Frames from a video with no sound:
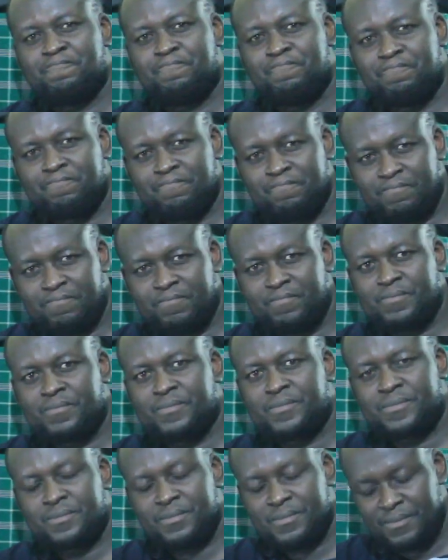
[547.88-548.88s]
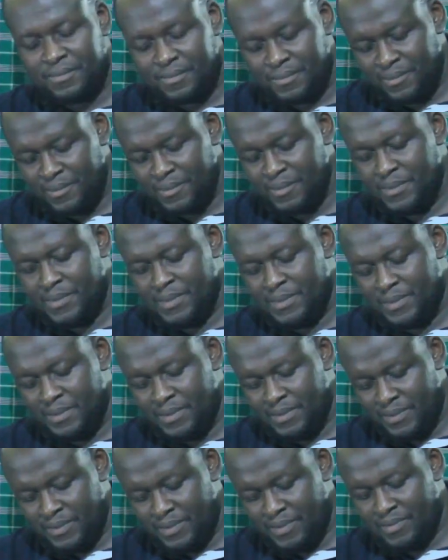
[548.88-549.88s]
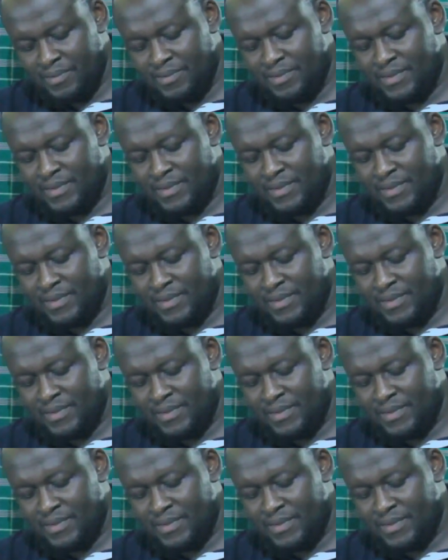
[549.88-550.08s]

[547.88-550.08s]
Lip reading: (no one is talking)